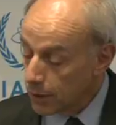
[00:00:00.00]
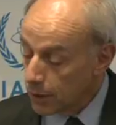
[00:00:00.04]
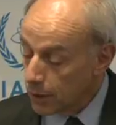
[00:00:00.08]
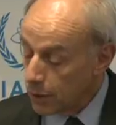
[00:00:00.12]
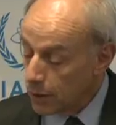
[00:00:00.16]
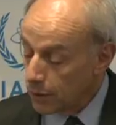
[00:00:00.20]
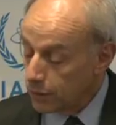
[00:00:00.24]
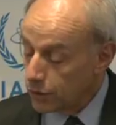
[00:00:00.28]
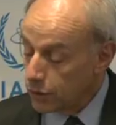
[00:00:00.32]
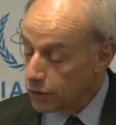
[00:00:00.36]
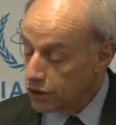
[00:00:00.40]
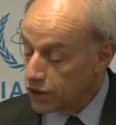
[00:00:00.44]

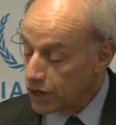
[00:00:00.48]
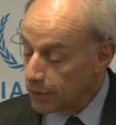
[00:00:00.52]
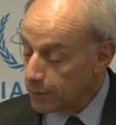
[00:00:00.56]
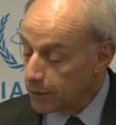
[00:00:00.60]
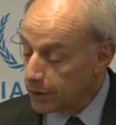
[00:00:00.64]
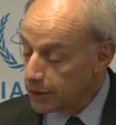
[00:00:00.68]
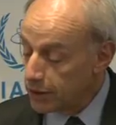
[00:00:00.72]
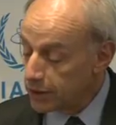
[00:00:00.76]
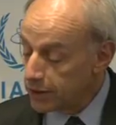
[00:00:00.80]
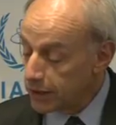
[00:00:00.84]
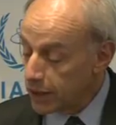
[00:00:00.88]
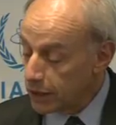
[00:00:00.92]
of the
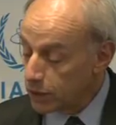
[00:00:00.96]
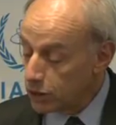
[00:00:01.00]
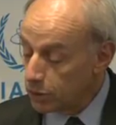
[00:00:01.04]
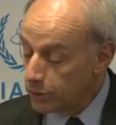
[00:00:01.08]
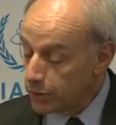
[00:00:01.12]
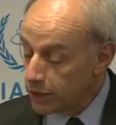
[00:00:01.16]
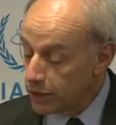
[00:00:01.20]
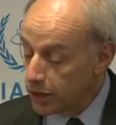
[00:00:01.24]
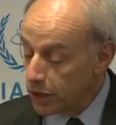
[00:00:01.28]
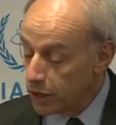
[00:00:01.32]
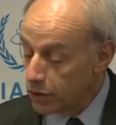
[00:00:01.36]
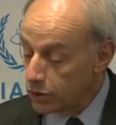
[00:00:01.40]
Japanese
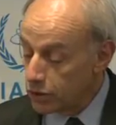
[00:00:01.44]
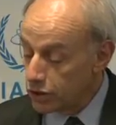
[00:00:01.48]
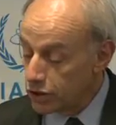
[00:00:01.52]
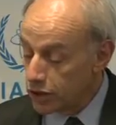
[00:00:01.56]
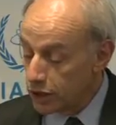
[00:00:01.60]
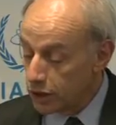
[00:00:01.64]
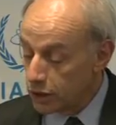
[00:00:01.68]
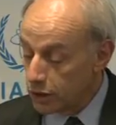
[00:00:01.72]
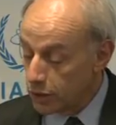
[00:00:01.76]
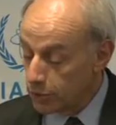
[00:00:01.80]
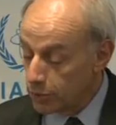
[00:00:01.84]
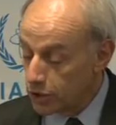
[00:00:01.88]
Atomic Energy
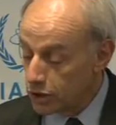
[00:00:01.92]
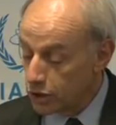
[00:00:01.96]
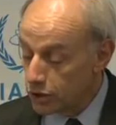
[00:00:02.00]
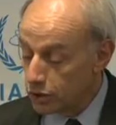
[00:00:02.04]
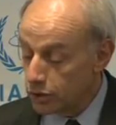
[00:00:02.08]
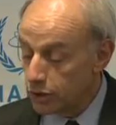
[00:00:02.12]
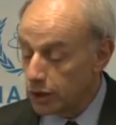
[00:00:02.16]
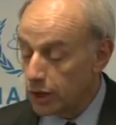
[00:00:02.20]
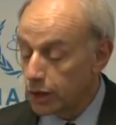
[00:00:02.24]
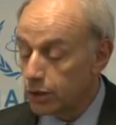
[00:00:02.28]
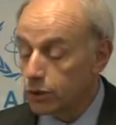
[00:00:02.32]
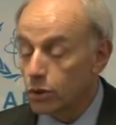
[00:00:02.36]

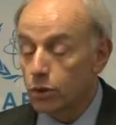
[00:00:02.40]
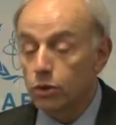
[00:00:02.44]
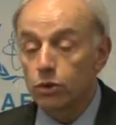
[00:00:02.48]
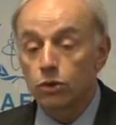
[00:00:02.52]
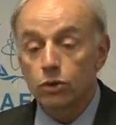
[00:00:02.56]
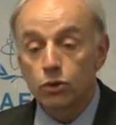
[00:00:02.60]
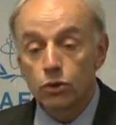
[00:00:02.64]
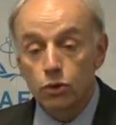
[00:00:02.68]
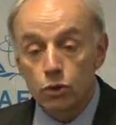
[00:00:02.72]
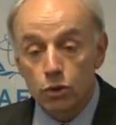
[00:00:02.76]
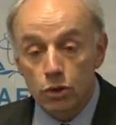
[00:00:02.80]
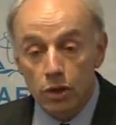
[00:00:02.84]
Commission and the
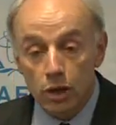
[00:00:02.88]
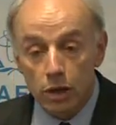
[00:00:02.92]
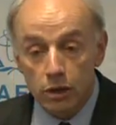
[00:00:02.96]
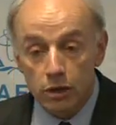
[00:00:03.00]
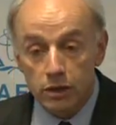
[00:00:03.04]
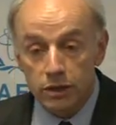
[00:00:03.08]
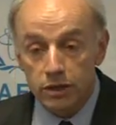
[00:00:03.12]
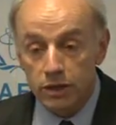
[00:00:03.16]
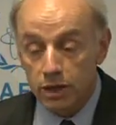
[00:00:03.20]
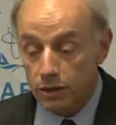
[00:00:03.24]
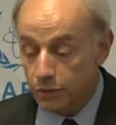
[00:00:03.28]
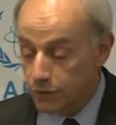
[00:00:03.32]

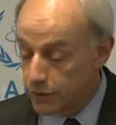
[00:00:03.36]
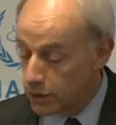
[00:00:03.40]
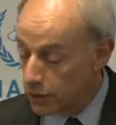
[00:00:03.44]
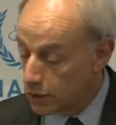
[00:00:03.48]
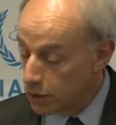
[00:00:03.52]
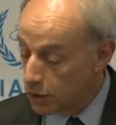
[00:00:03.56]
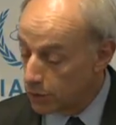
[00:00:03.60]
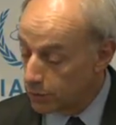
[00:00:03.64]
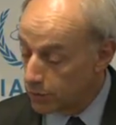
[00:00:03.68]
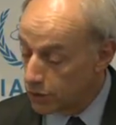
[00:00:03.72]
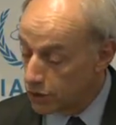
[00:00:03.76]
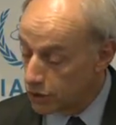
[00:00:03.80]
Nuclear Safety
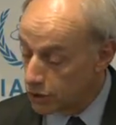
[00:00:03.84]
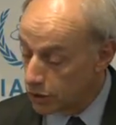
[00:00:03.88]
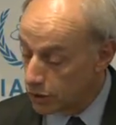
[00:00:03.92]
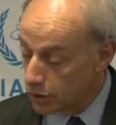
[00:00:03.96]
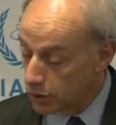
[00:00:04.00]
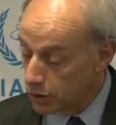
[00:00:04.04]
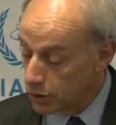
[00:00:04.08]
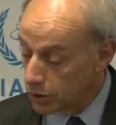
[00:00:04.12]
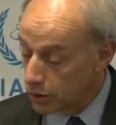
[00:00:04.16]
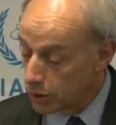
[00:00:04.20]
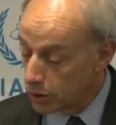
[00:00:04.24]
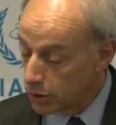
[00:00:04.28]

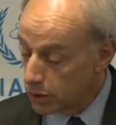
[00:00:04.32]
Commission.